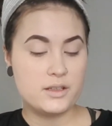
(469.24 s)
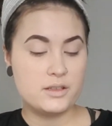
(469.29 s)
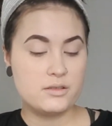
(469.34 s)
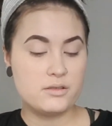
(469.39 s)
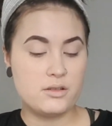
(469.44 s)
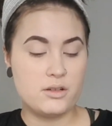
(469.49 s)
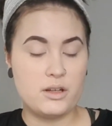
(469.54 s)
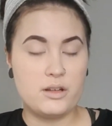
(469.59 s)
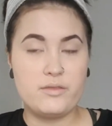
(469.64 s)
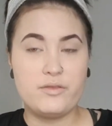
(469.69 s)

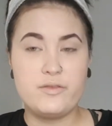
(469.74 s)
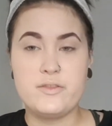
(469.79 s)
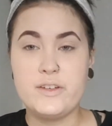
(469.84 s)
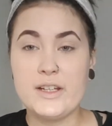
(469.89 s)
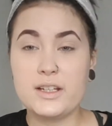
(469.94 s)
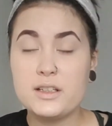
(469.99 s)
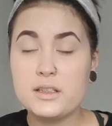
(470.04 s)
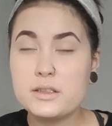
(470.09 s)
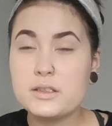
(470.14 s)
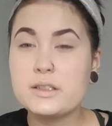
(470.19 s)
So I
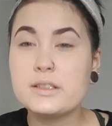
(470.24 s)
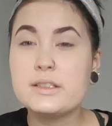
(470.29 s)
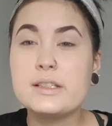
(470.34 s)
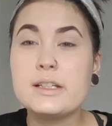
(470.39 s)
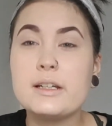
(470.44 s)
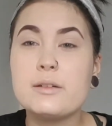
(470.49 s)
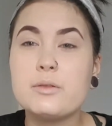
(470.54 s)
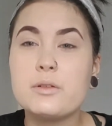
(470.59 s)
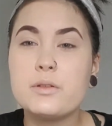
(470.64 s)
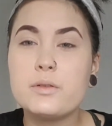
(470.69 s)
think
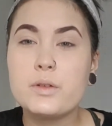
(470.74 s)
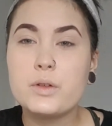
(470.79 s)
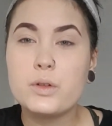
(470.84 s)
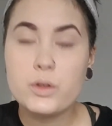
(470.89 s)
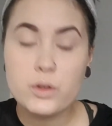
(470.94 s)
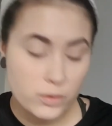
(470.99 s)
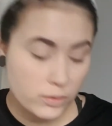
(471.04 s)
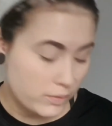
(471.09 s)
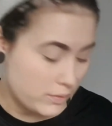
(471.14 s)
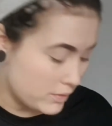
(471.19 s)
today we will
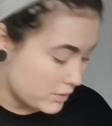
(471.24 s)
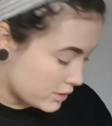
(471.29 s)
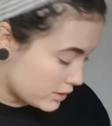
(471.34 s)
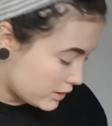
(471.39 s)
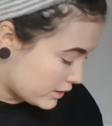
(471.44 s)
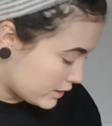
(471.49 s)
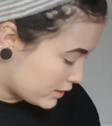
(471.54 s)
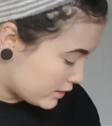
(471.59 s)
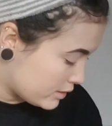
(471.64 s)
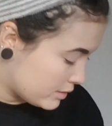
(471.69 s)
go for